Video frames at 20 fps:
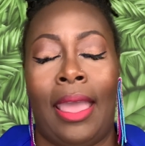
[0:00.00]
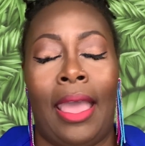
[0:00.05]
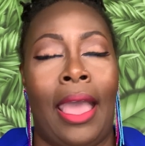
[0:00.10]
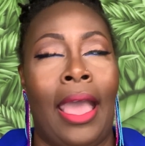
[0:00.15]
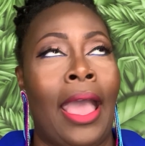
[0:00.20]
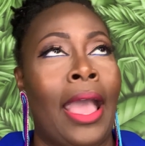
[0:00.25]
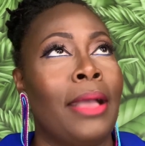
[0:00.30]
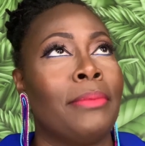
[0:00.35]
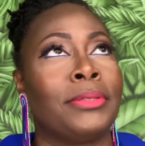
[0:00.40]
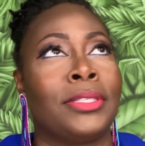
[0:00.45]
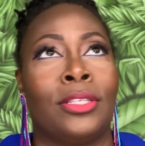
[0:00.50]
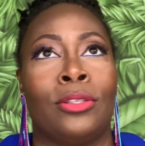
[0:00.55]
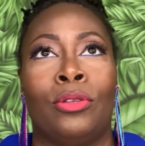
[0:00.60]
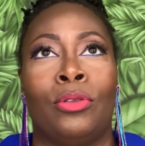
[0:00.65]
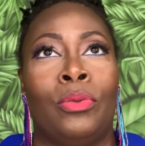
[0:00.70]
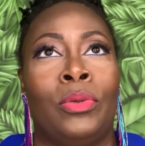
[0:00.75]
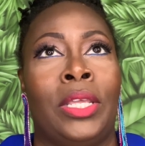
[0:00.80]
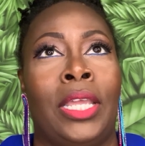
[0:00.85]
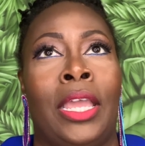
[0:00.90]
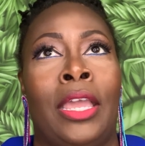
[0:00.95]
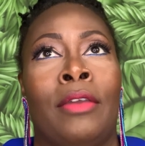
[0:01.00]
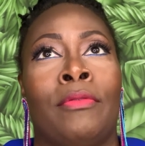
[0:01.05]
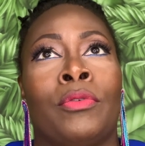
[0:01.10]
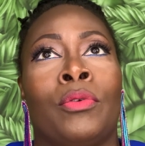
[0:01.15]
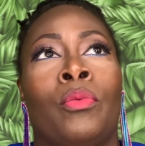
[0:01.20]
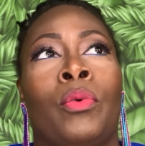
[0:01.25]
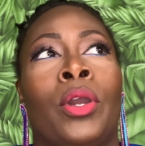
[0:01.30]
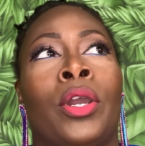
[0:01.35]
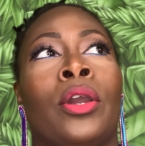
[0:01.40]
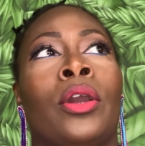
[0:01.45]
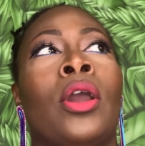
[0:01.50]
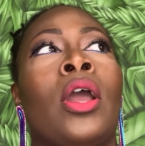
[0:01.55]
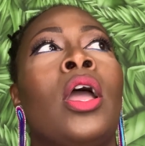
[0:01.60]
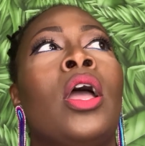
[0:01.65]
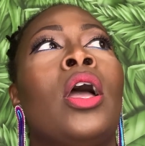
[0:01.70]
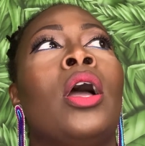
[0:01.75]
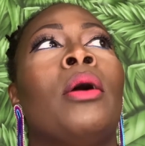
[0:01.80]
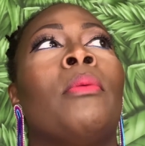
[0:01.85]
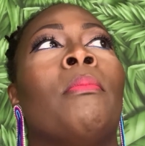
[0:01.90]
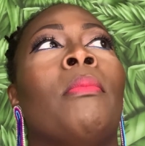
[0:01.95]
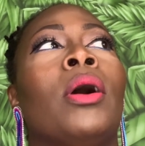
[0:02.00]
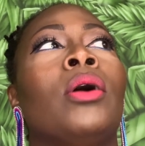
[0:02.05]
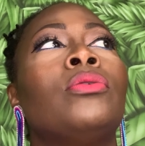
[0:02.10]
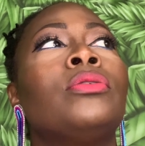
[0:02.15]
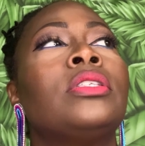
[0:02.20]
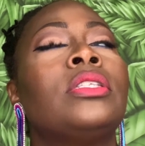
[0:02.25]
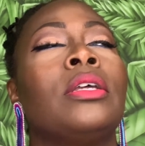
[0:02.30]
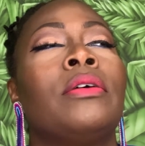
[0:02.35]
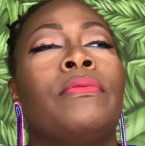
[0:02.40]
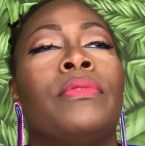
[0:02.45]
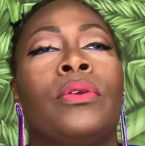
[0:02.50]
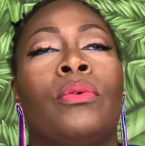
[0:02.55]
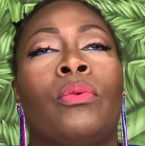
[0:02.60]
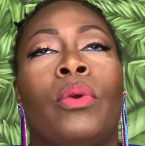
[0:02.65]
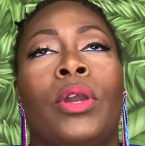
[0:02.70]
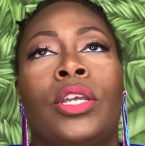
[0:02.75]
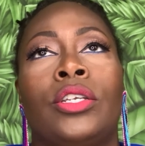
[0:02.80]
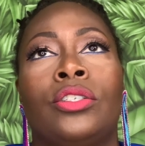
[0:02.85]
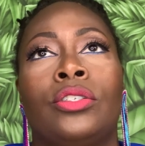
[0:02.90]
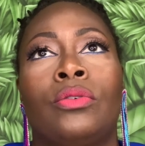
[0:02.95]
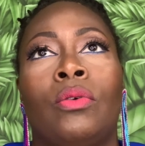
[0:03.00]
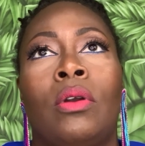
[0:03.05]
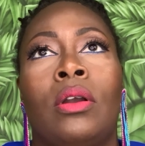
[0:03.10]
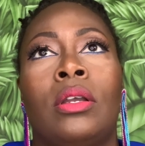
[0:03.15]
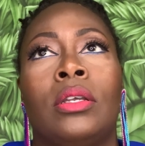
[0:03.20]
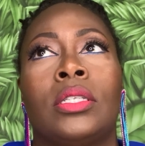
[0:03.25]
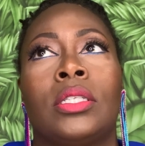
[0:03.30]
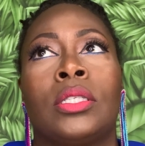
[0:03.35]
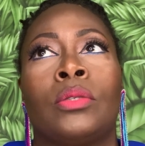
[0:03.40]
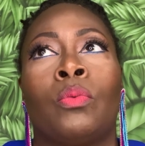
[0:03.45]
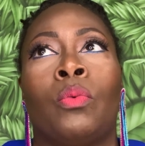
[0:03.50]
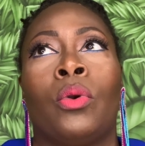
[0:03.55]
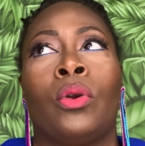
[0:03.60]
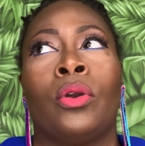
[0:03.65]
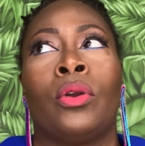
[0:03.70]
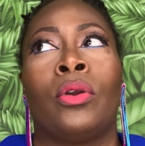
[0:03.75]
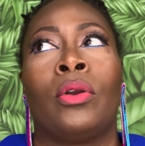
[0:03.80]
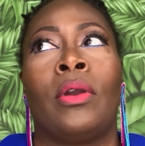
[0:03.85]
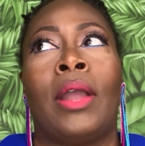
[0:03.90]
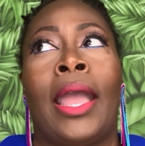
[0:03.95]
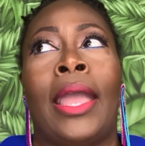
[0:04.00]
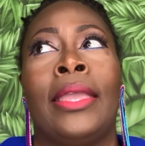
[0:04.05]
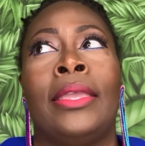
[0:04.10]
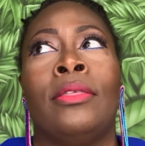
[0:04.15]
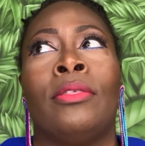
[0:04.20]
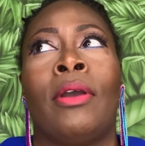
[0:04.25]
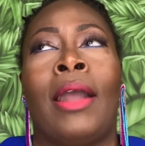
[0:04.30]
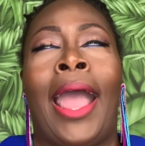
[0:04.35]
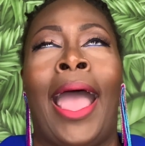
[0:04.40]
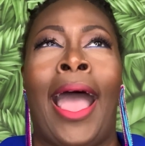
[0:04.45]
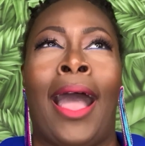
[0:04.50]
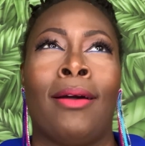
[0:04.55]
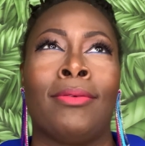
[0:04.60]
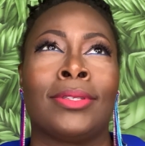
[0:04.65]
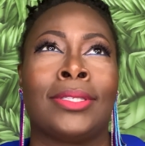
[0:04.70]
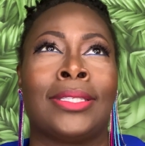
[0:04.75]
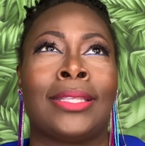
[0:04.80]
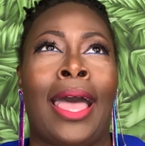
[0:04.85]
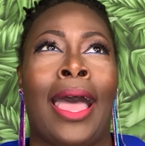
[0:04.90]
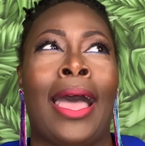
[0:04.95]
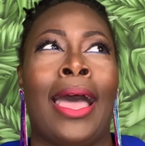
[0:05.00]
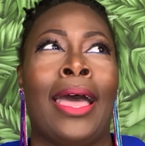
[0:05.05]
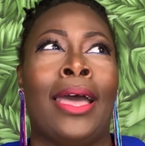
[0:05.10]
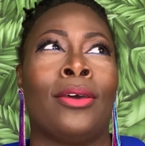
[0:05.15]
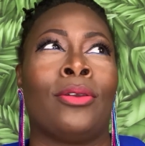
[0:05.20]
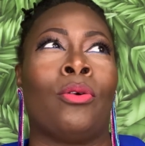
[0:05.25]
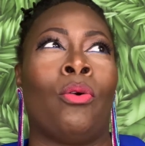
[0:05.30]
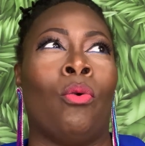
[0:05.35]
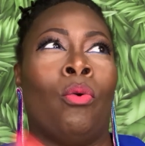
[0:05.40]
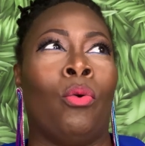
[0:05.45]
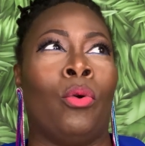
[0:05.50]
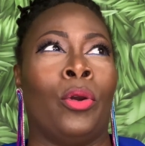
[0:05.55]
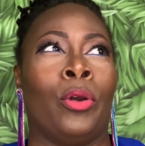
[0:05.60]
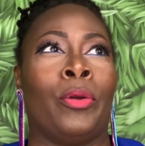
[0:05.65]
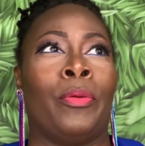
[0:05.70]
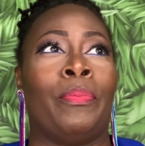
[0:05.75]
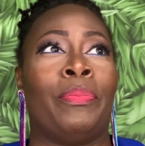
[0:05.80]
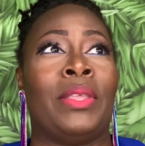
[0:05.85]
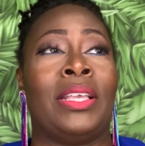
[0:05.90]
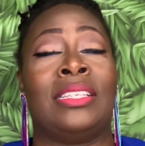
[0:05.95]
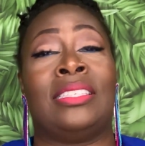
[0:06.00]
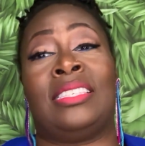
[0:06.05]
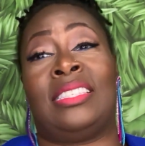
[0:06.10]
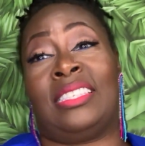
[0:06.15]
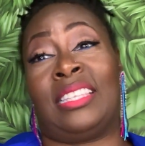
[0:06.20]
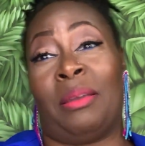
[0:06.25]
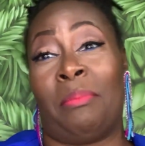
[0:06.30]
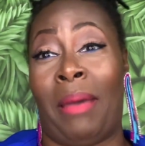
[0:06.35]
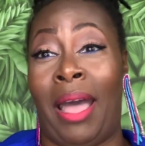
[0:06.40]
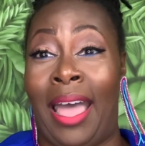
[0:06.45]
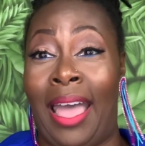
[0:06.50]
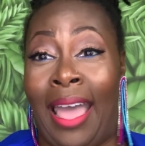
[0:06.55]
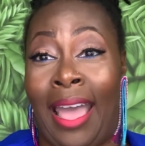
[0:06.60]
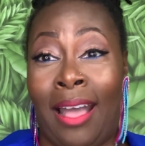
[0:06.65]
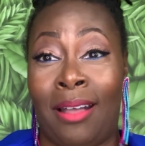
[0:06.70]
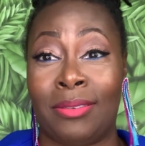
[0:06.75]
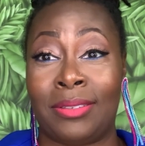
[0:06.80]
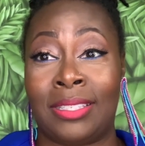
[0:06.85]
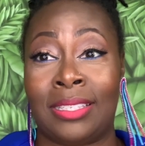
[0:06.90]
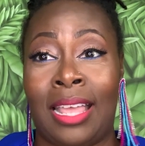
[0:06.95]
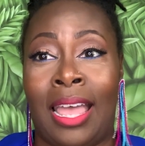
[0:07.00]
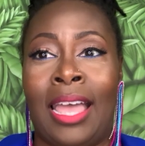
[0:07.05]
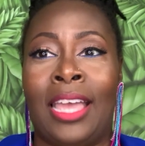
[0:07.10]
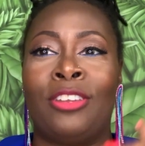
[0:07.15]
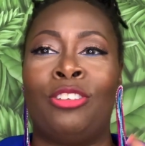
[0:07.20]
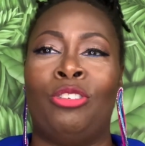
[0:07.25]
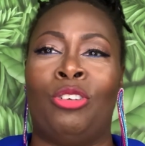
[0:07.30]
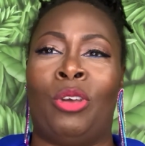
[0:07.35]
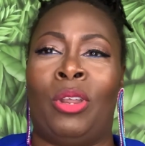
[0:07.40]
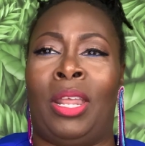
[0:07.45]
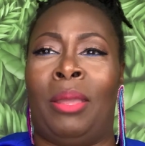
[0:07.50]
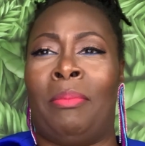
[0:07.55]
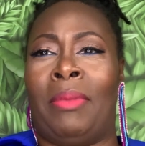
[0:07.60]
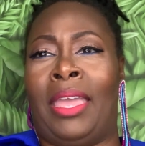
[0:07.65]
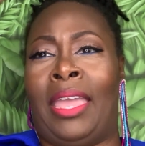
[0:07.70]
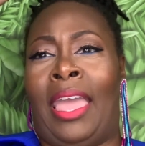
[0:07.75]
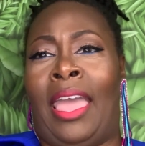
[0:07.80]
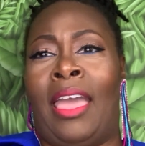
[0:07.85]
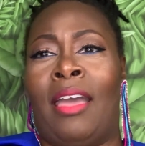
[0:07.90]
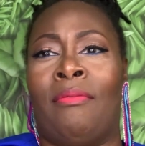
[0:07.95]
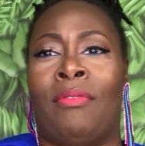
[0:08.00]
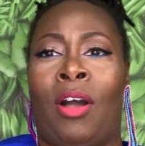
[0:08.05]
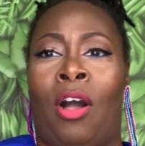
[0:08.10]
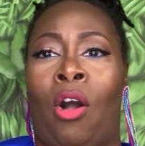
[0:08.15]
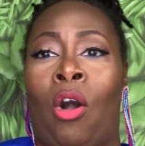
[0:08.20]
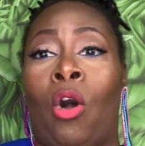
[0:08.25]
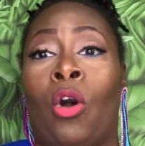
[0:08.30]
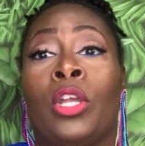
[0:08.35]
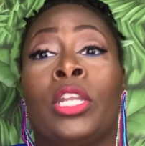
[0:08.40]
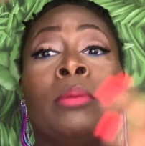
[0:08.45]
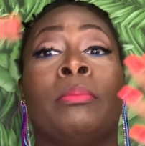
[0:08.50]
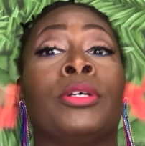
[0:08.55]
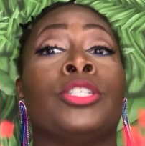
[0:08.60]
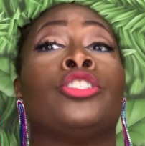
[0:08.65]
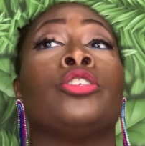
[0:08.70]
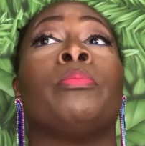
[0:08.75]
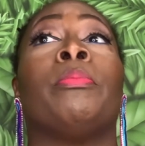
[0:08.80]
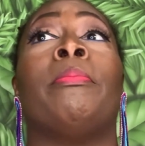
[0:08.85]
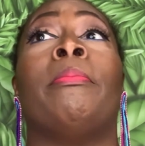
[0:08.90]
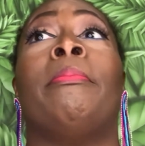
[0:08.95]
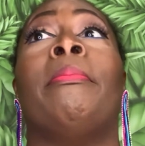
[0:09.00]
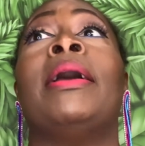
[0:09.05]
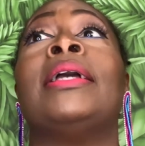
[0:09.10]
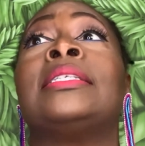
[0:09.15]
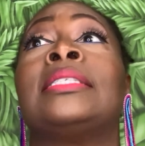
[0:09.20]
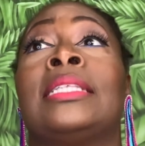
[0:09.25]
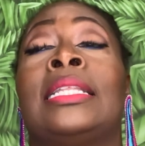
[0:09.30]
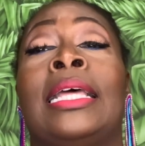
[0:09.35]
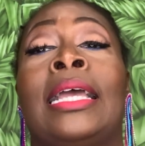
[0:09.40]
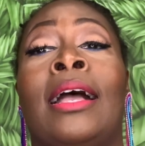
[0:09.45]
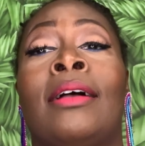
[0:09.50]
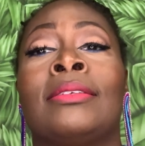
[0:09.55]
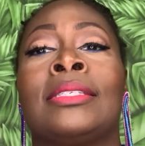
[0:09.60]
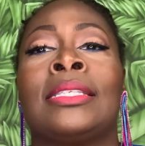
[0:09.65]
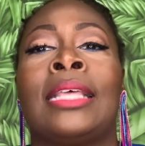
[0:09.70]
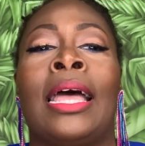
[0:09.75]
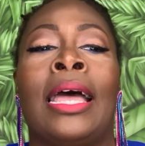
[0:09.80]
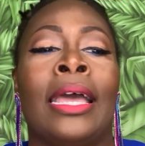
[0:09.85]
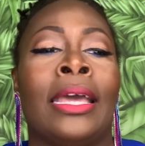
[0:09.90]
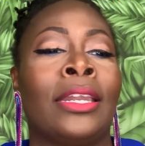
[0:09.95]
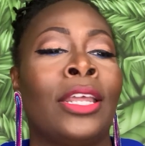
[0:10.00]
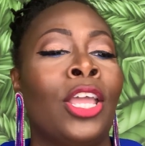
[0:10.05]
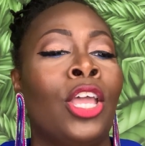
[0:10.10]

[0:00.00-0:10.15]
Absolutely everywhere. Most of the restaurants were either outside or semi-outside. They may have an awning, but you're basically outside.